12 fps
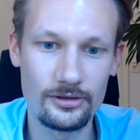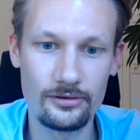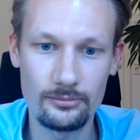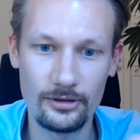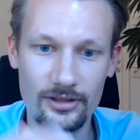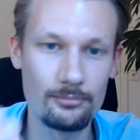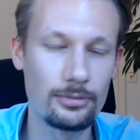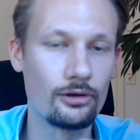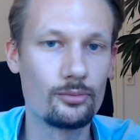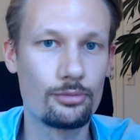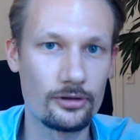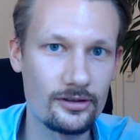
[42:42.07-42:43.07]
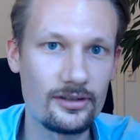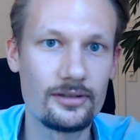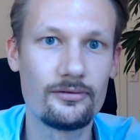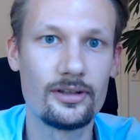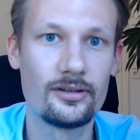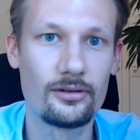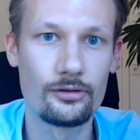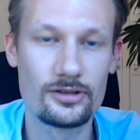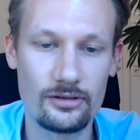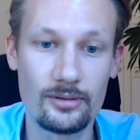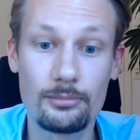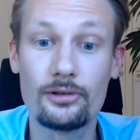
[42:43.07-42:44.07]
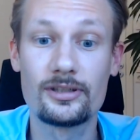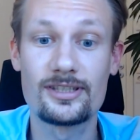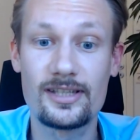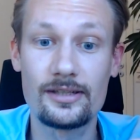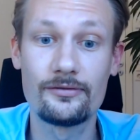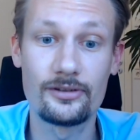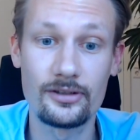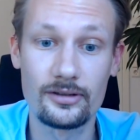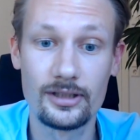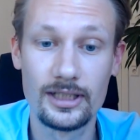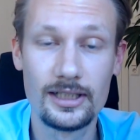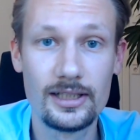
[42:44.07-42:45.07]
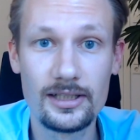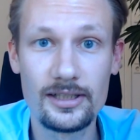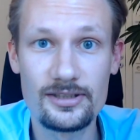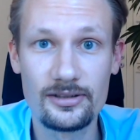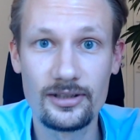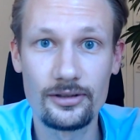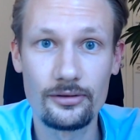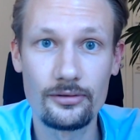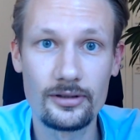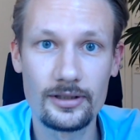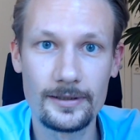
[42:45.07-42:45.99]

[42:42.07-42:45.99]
We talk about employee productivity employee safety as another